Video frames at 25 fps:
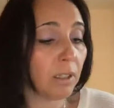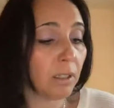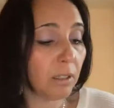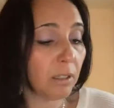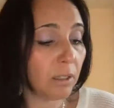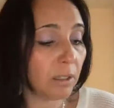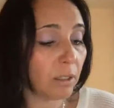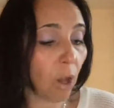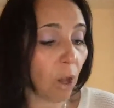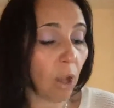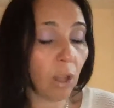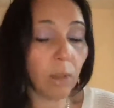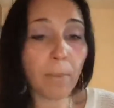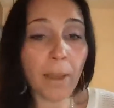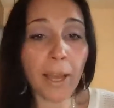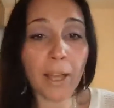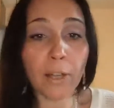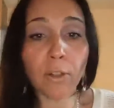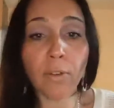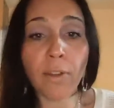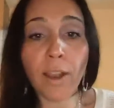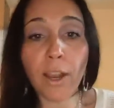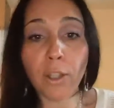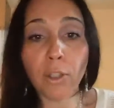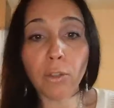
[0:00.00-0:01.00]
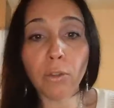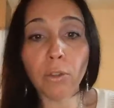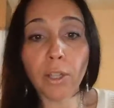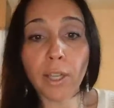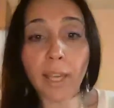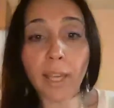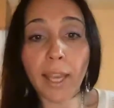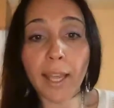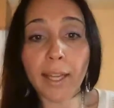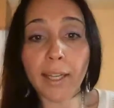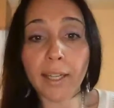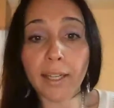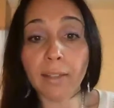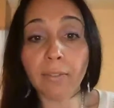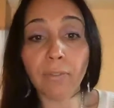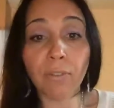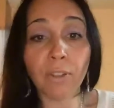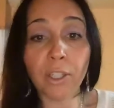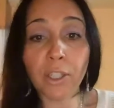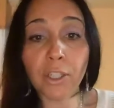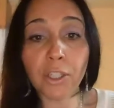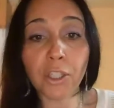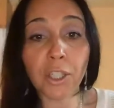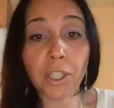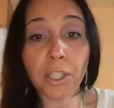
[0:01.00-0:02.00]
It's all a matter of how you look at it.
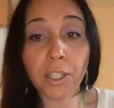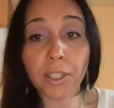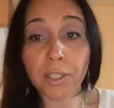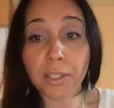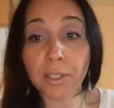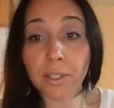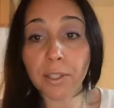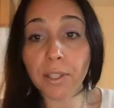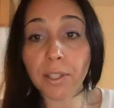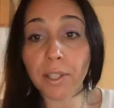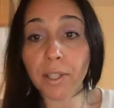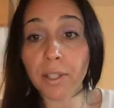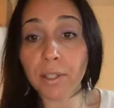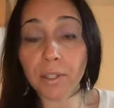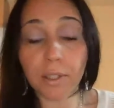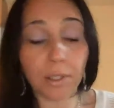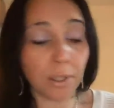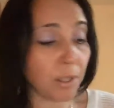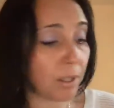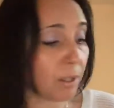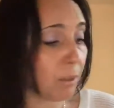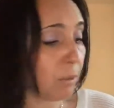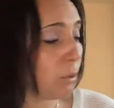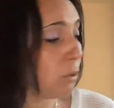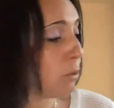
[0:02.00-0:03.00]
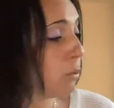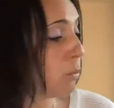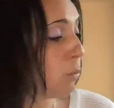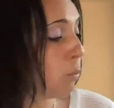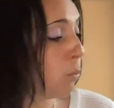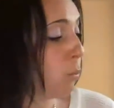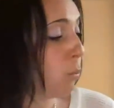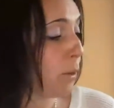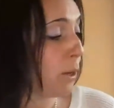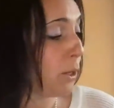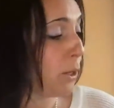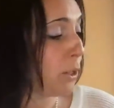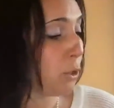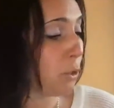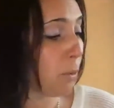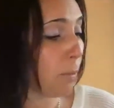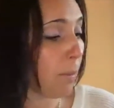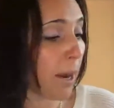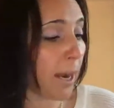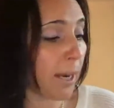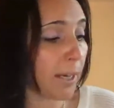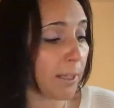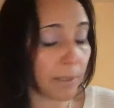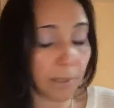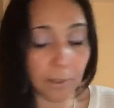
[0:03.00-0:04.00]
Finishing is in your
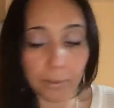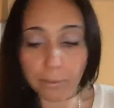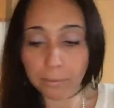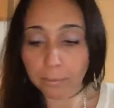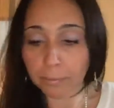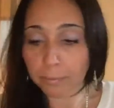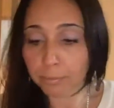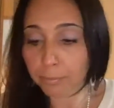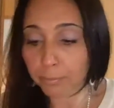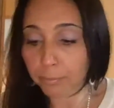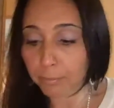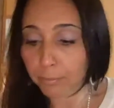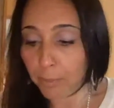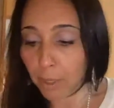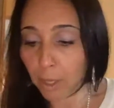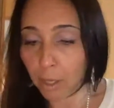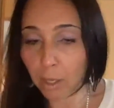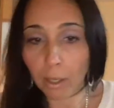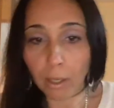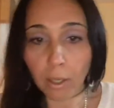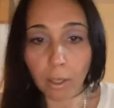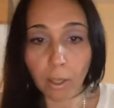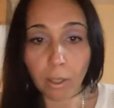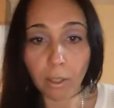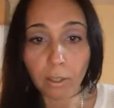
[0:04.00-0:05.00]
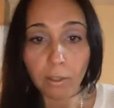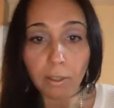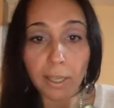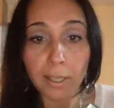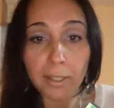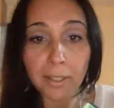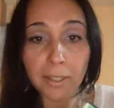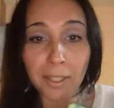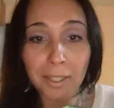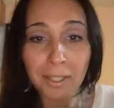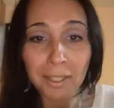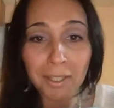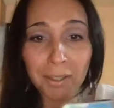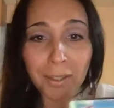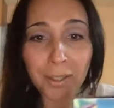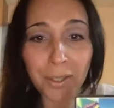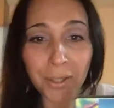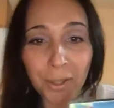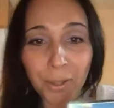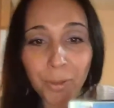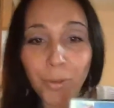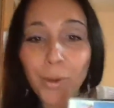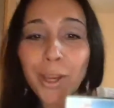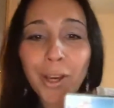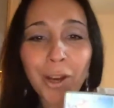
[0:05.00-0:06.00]
mind. Laziness.
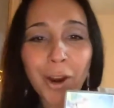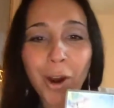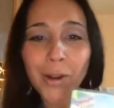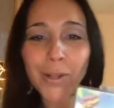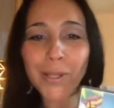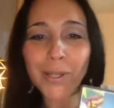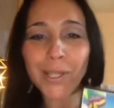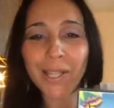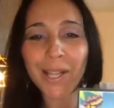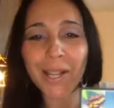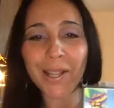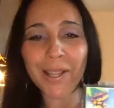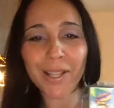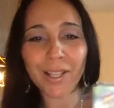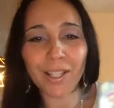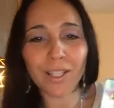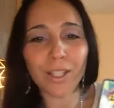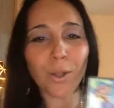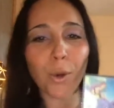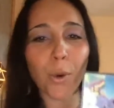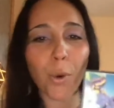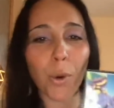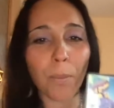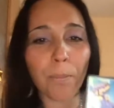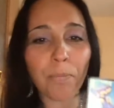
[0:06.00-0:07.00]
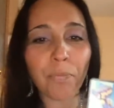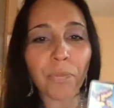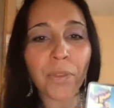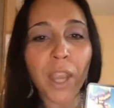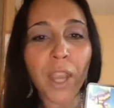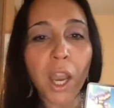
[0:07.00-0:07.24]
3 cards today. This is cool.